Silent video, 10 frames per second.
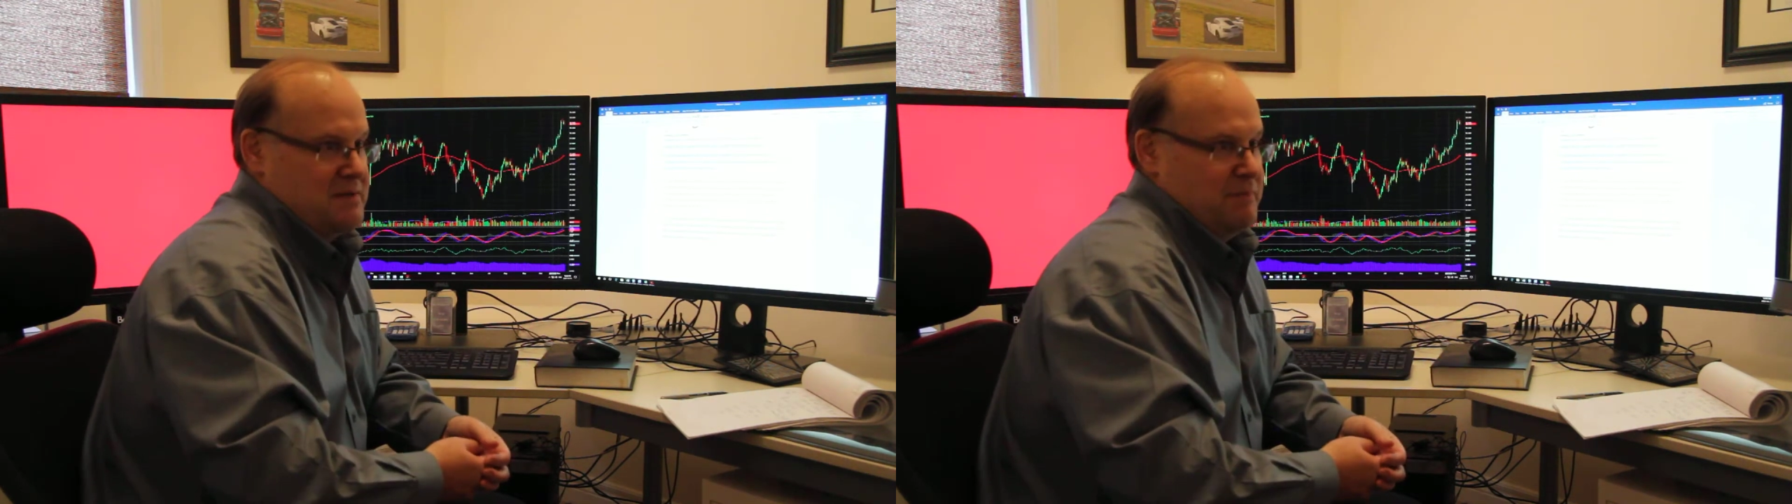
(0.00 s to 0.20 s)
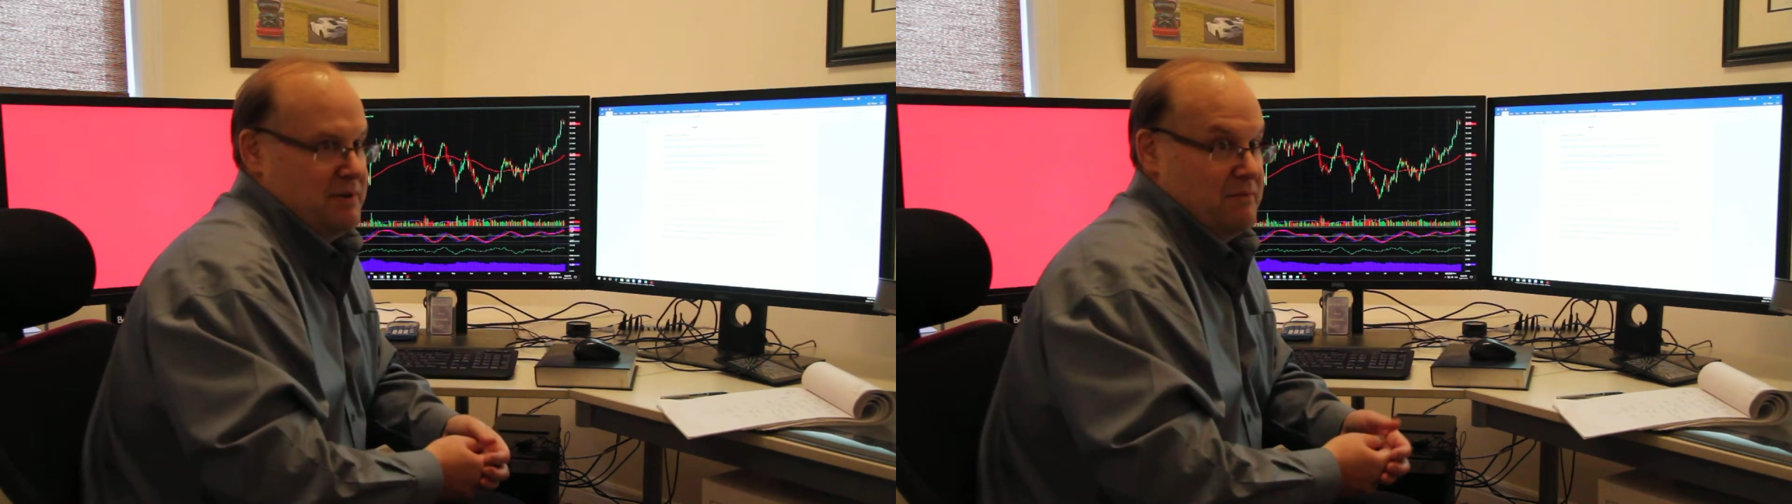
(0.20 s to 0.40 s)

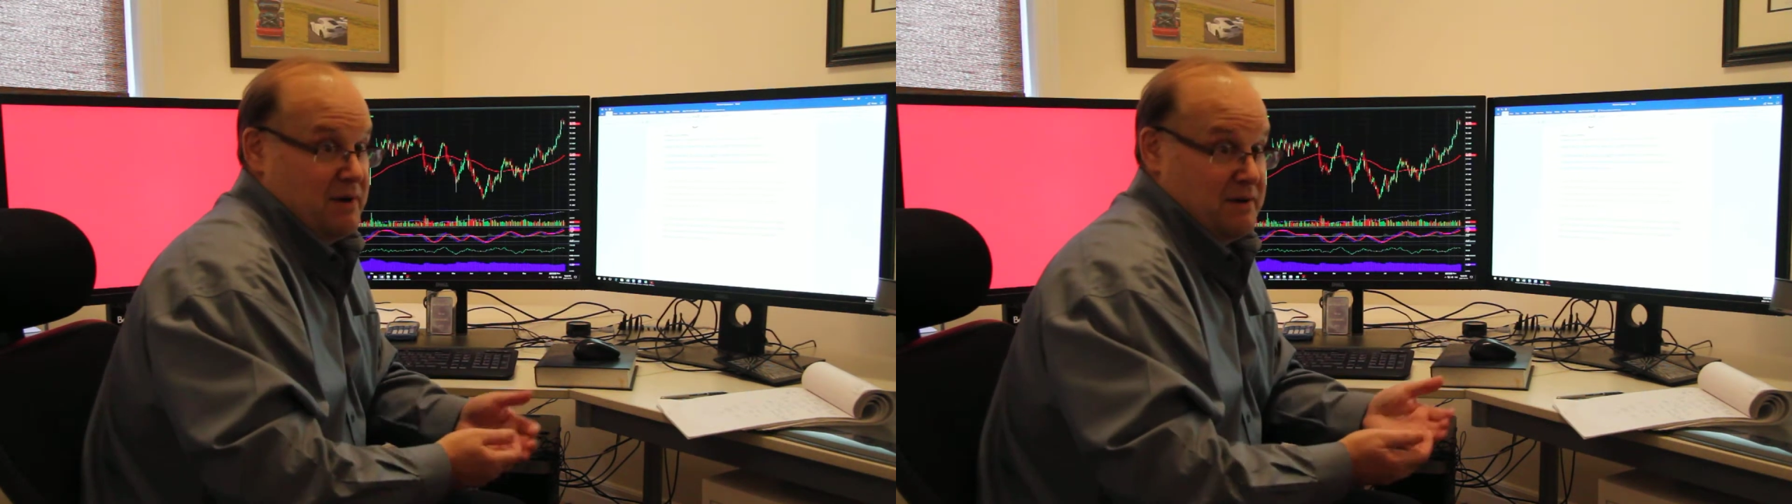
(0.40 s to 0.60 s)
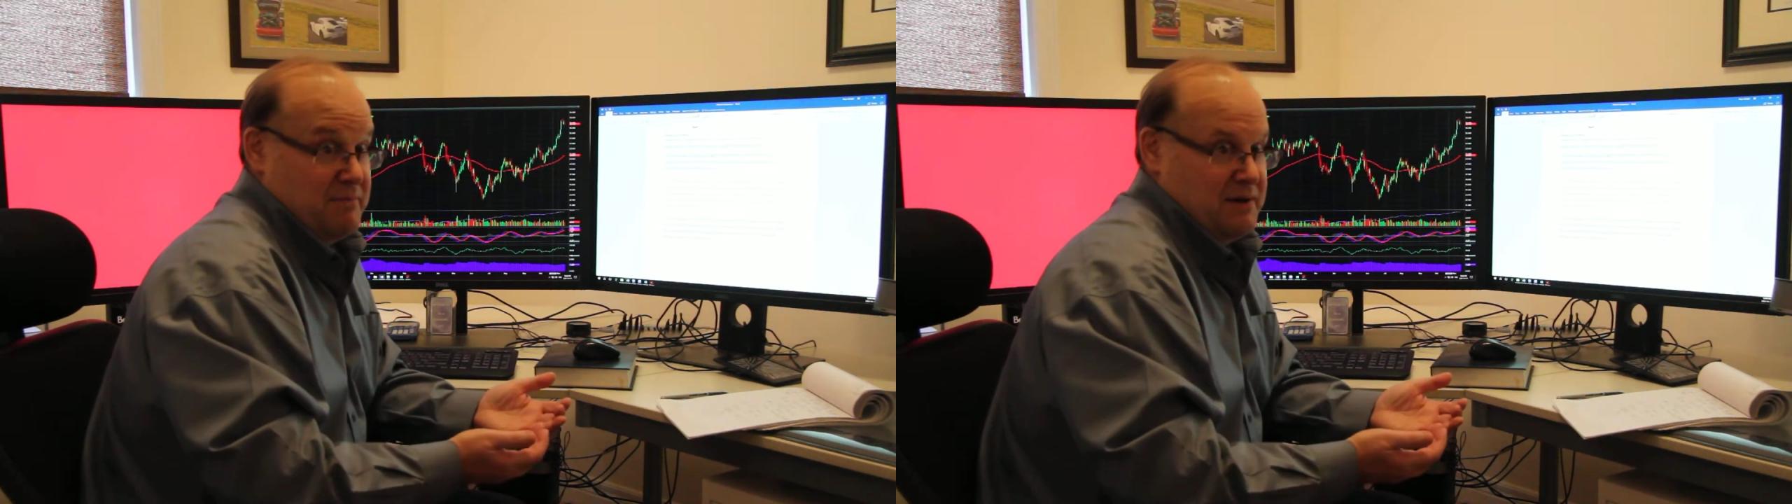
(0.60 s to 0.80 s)
being one
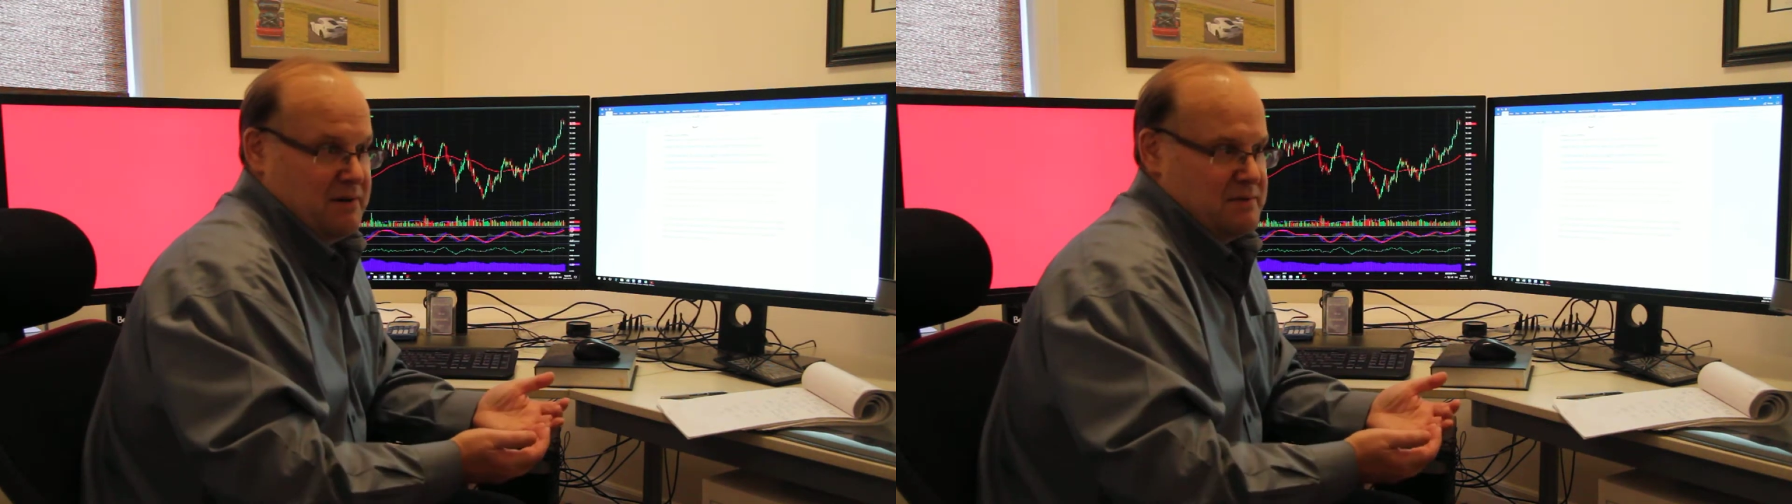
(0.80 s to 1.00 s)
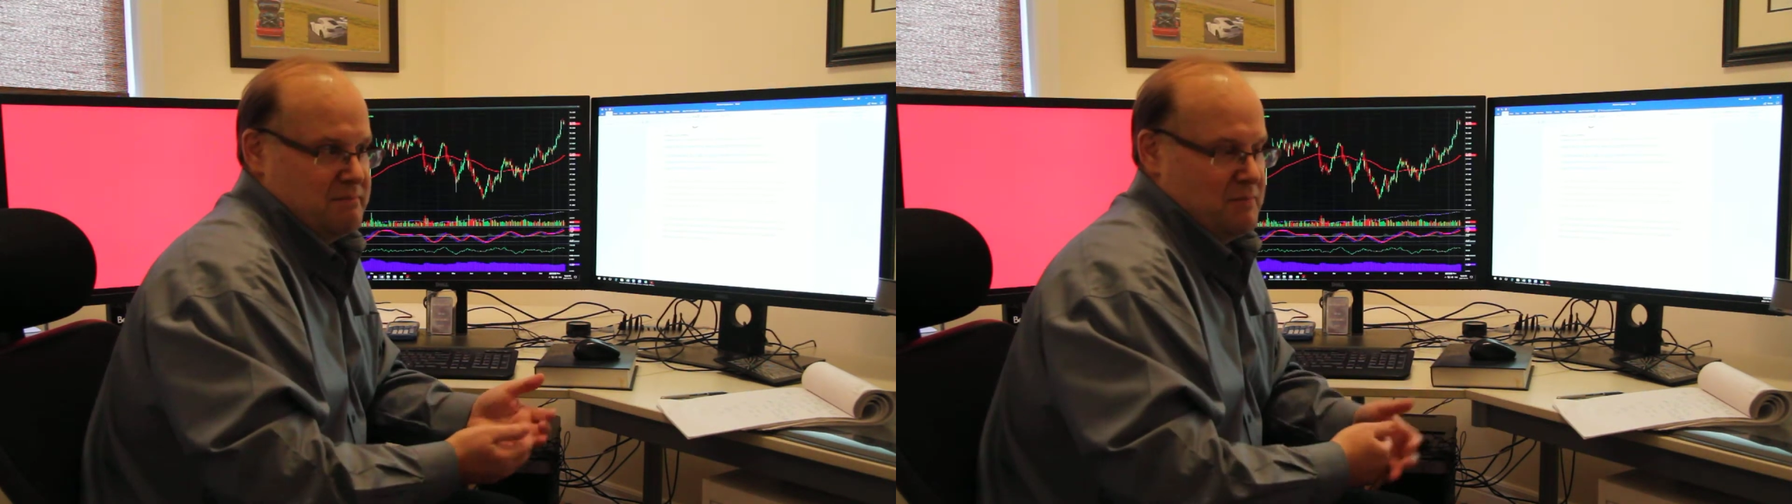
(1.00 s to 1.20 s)
of the
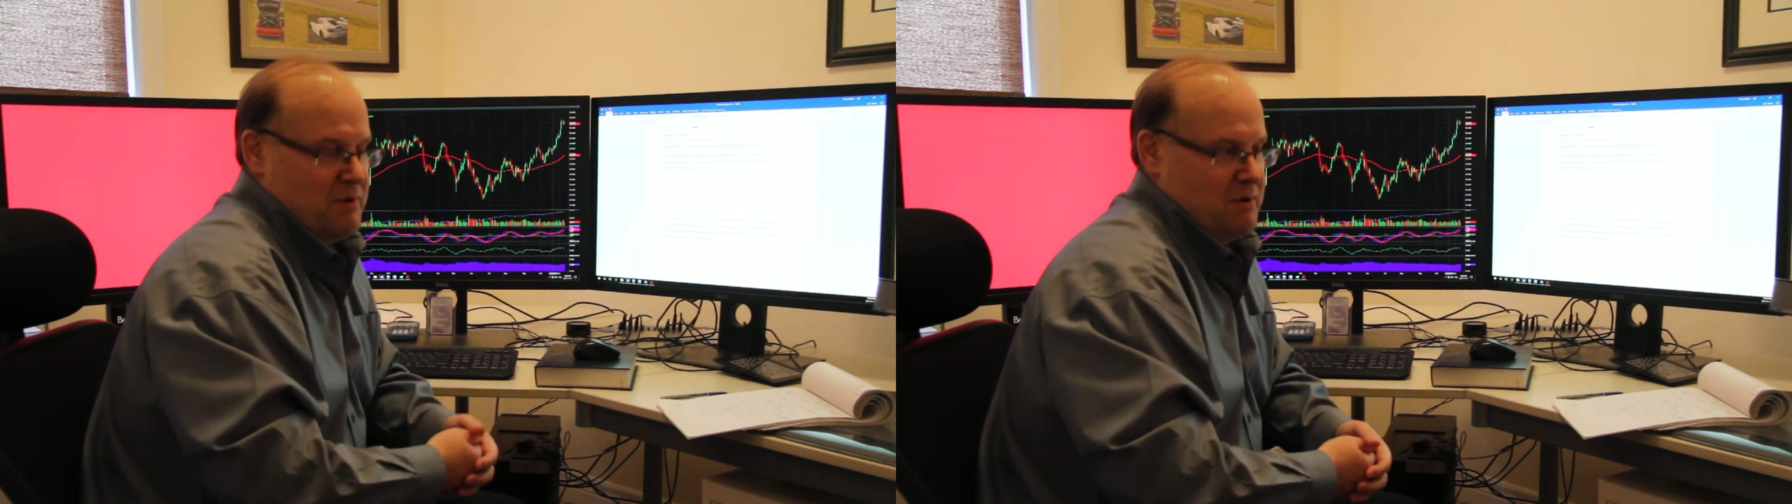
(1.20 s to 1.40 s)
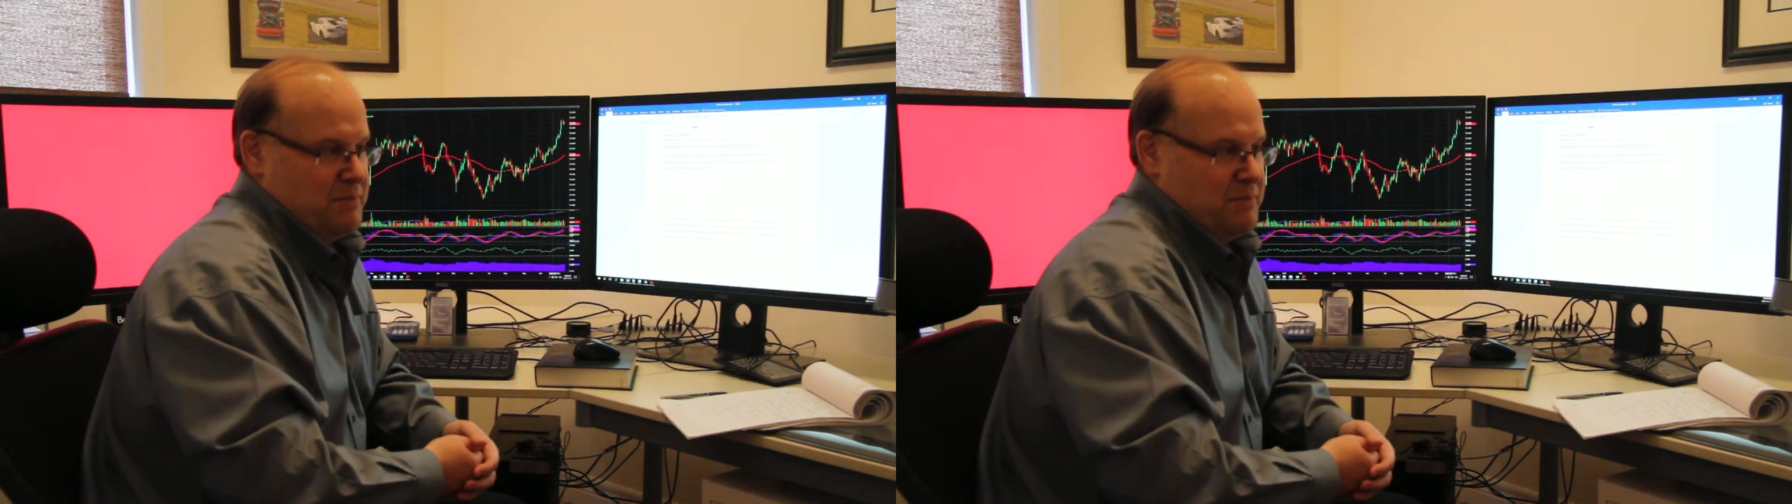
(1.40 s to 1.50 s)
biggest oil